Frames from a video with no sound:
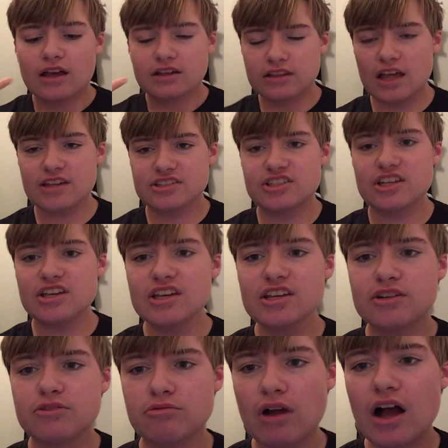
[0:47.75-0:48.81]

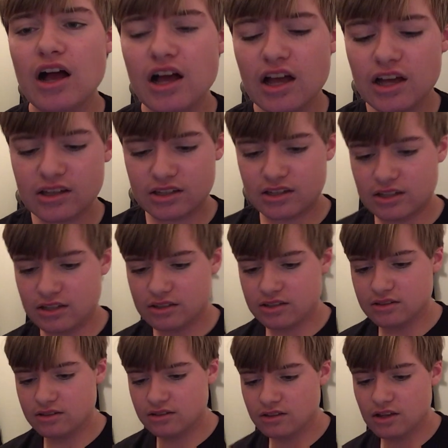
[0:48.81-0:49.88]
Classic rock
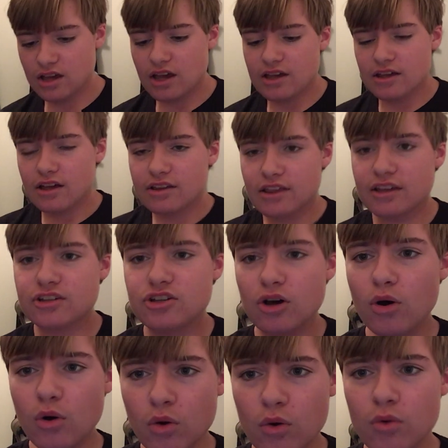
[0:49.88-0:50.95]
that
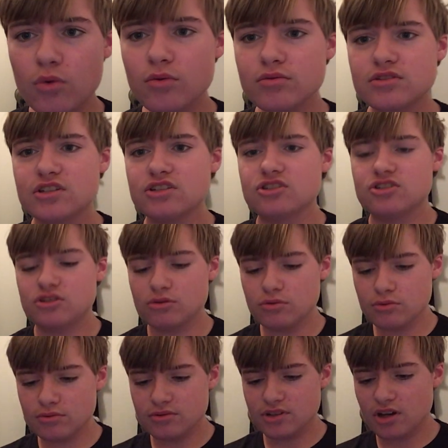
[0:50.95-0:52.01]
goes into
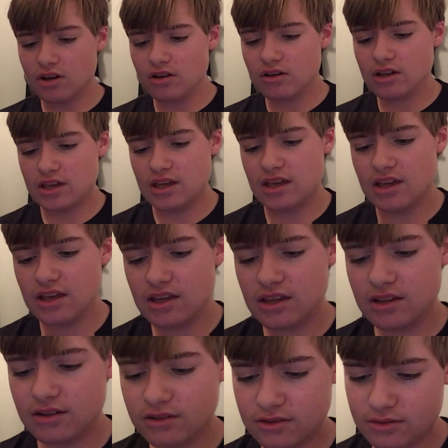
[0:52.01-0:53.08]
your
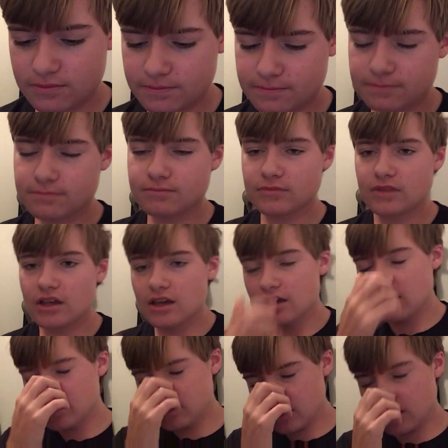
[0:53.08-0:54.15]
head.
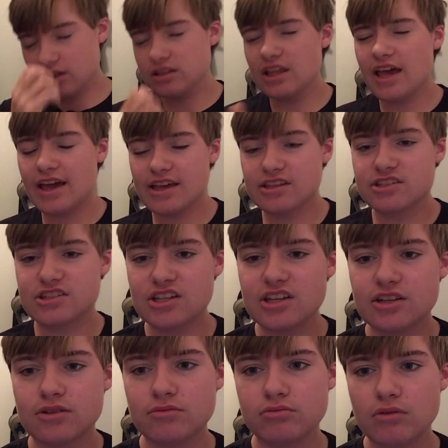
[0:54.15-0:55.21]
And the
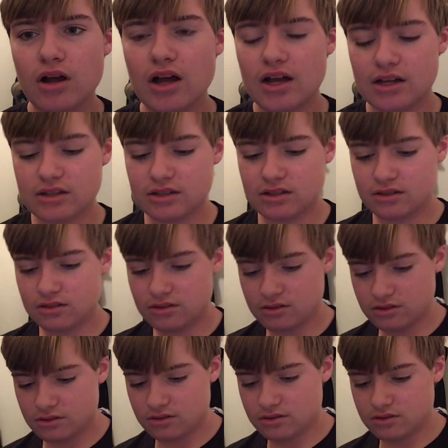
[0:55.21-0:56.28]
classic rock
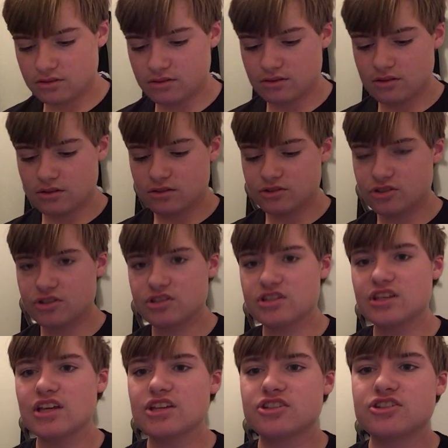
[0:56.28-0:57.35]
just
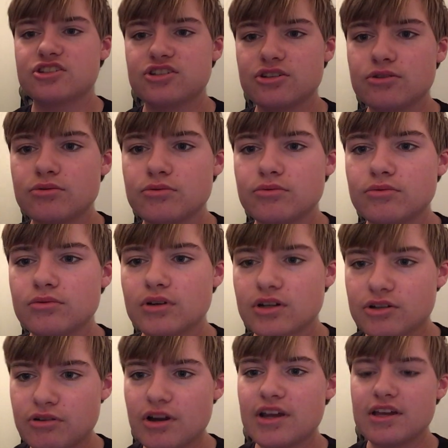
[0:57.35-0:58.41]
gets you
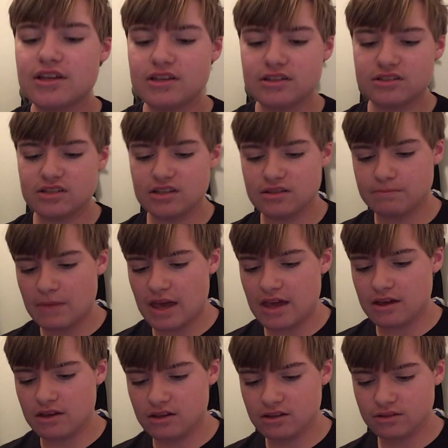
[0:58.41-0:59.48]
crazy,
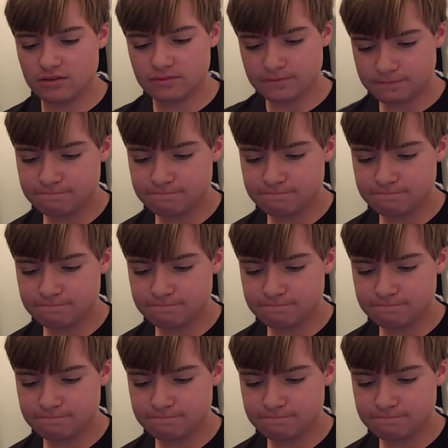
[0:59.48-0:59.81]
man